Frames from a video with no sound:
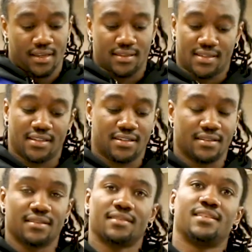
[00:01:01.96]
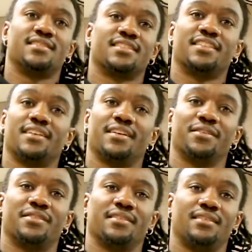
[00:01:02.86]
and teaching, teaching good health,
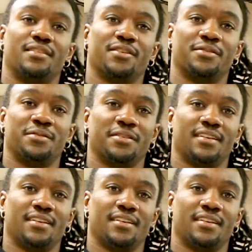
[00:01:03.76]
you know?